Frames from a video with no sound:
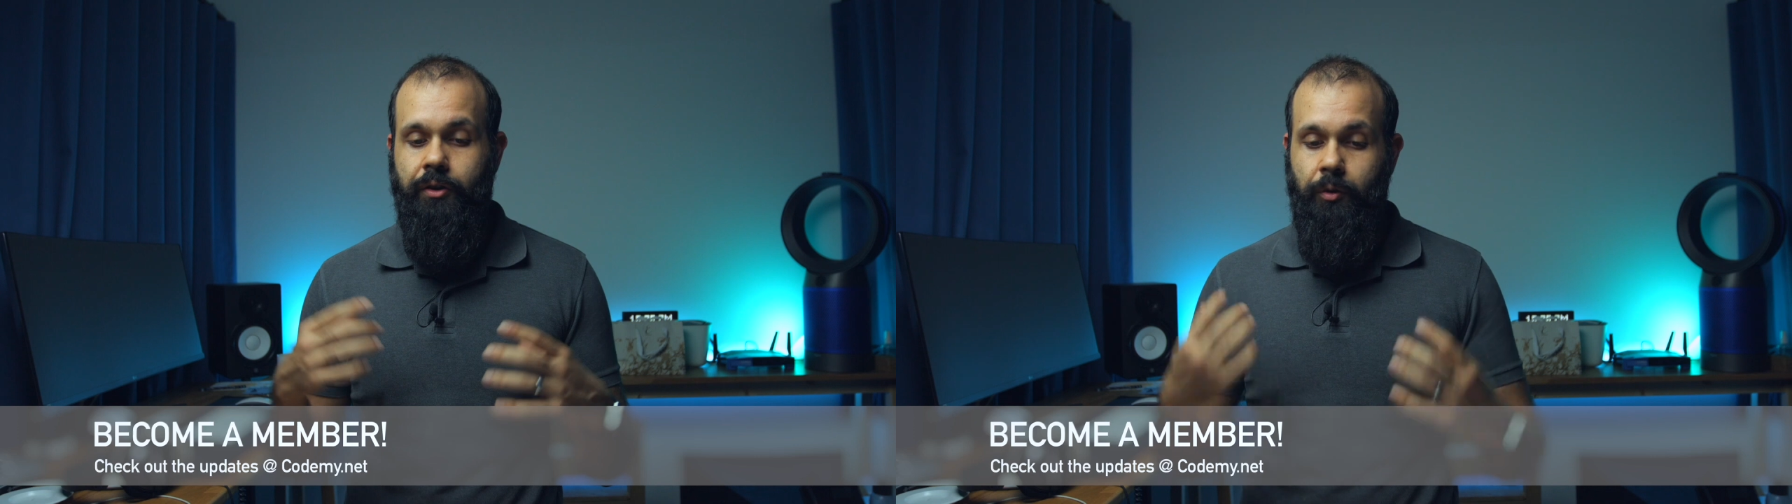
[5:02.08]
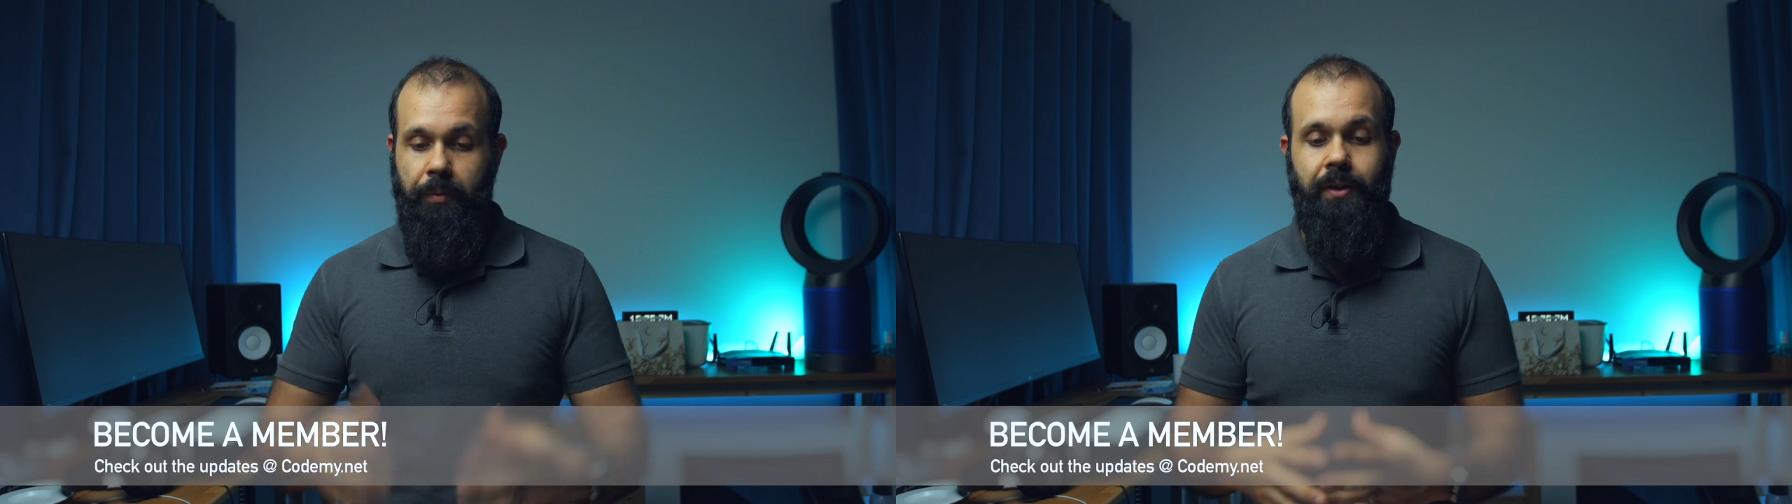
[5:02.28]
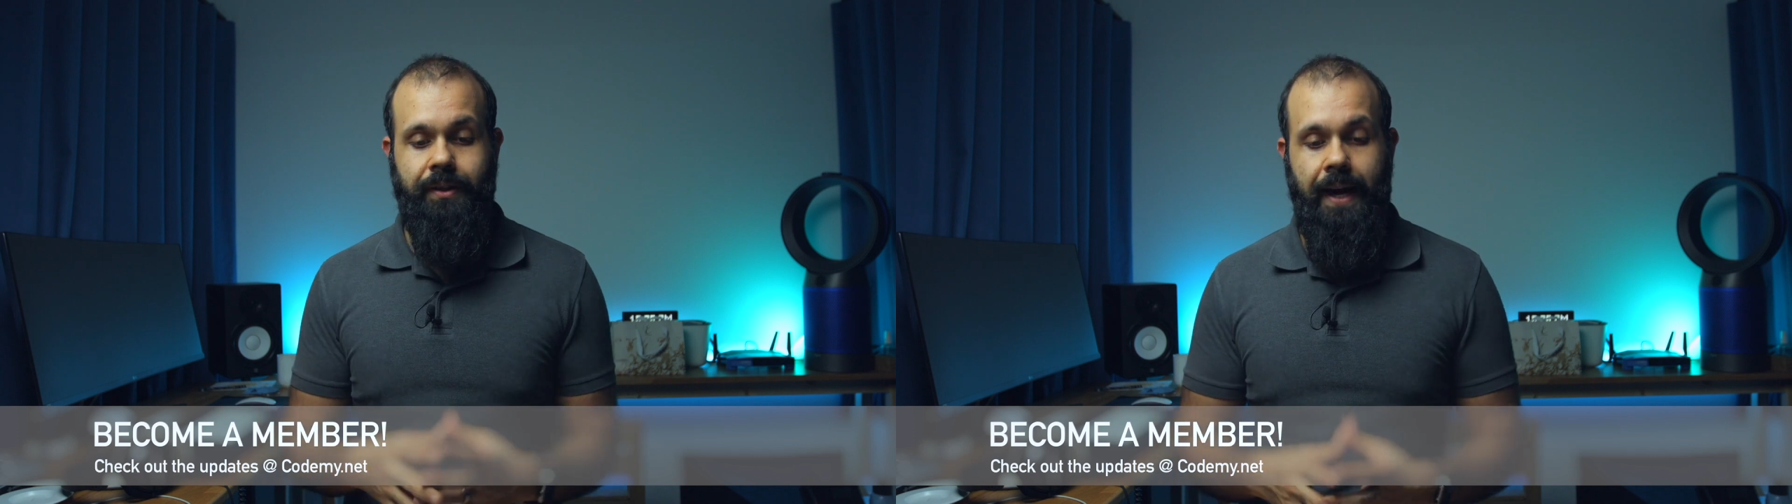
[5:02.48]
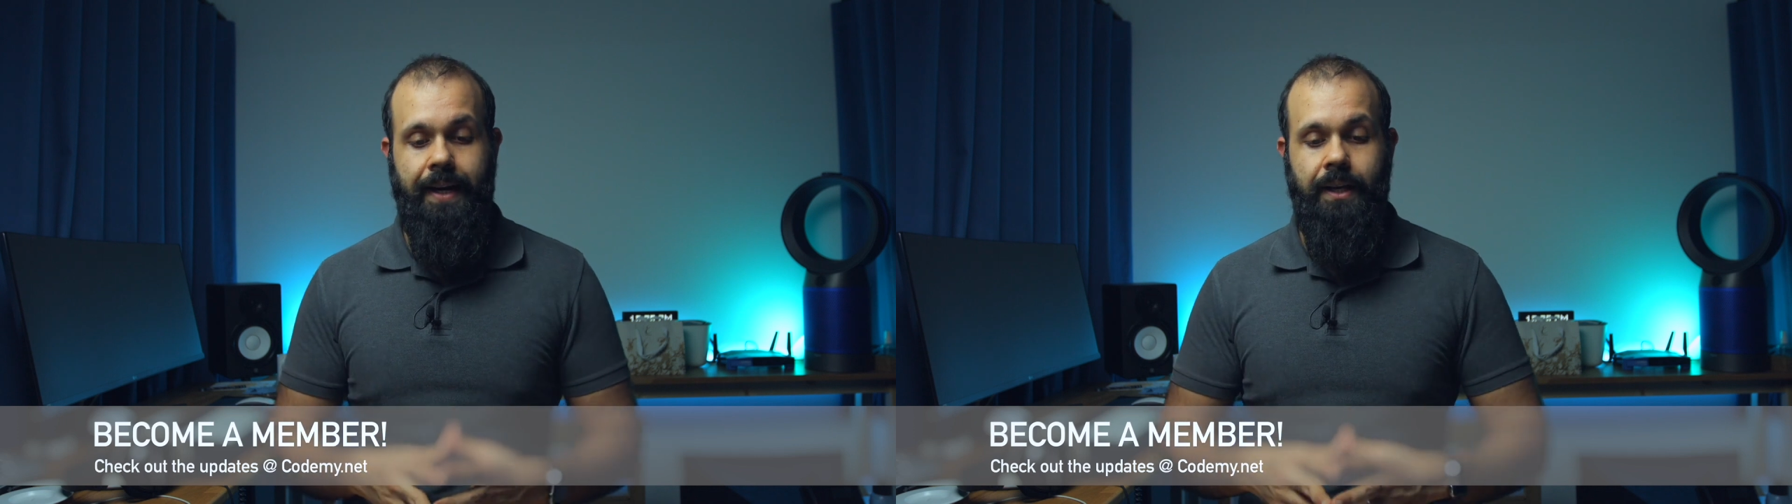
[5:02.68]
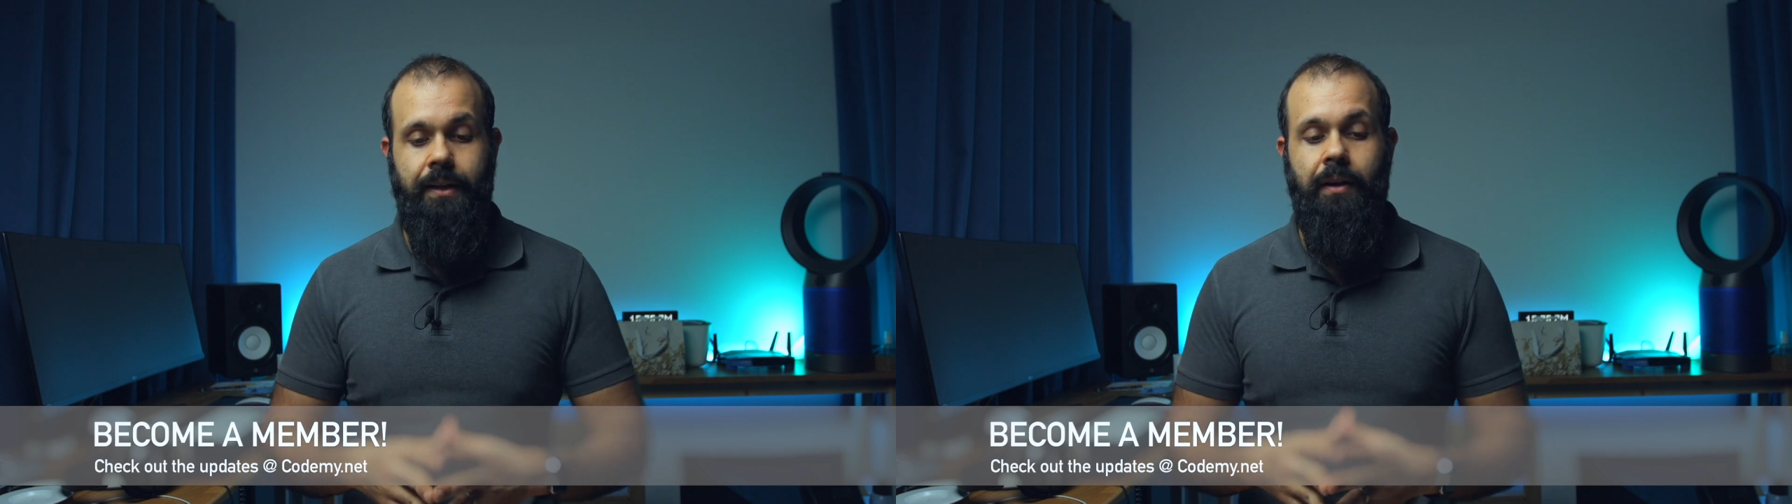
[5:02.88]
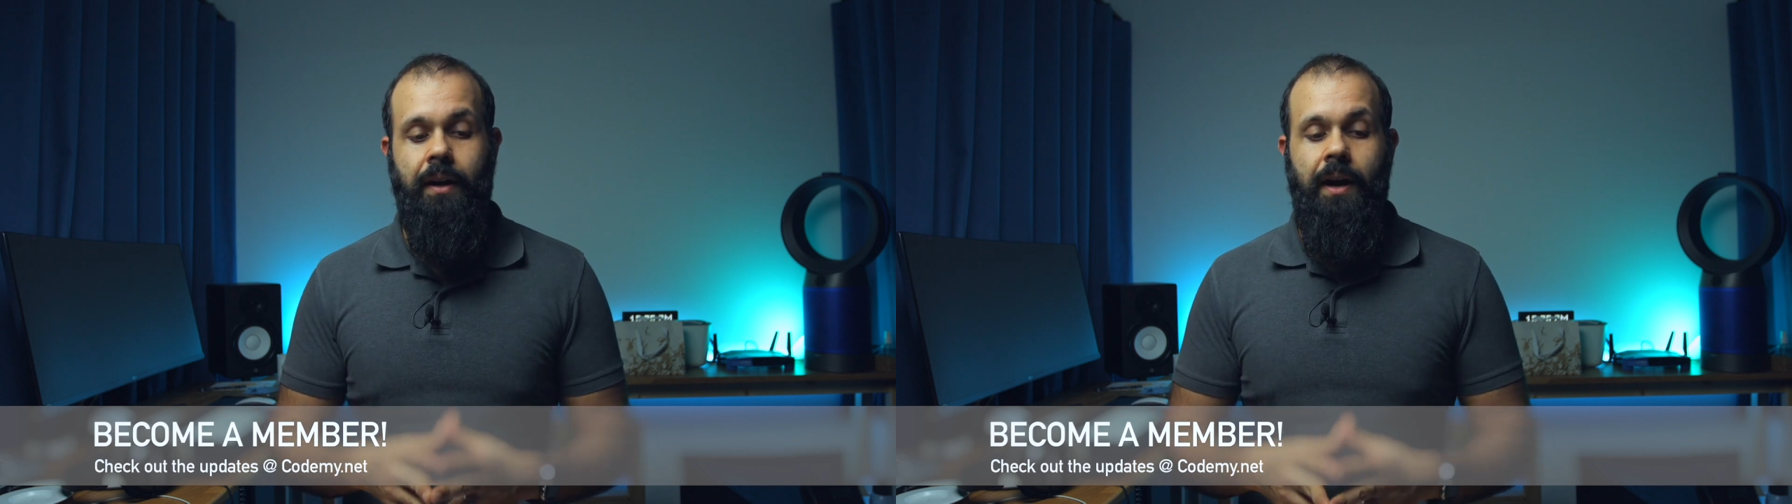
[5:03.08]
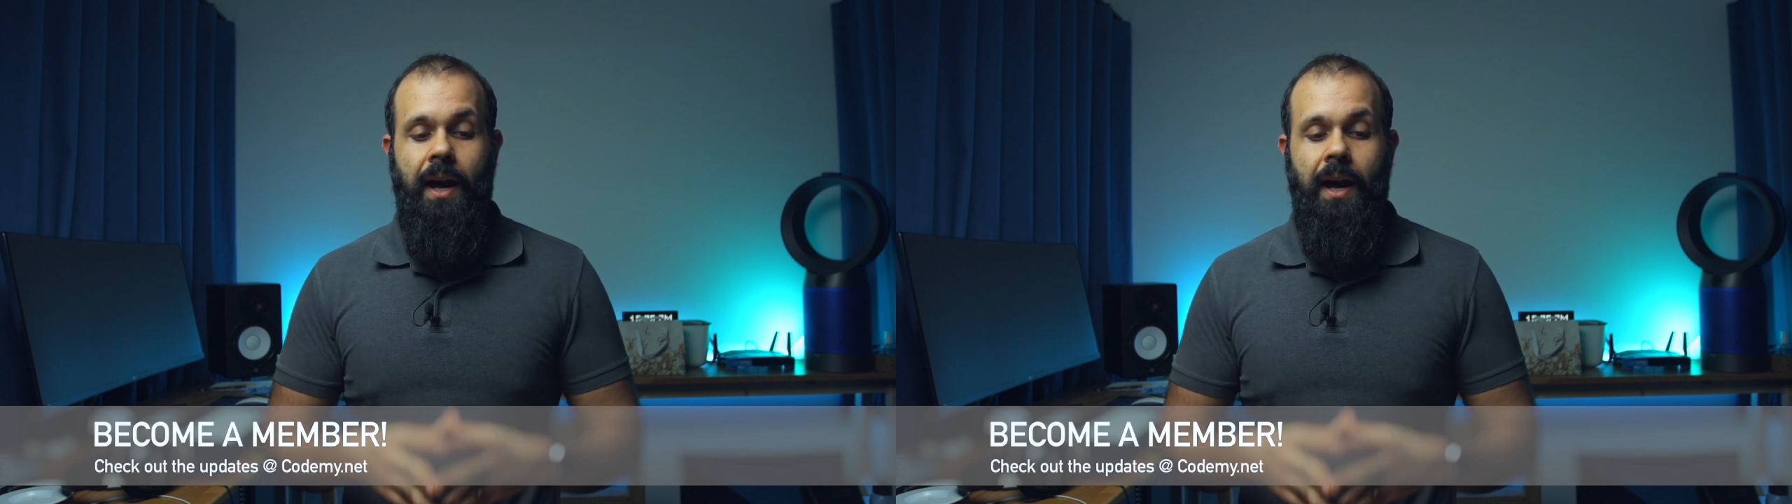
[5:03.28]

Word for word: super excited,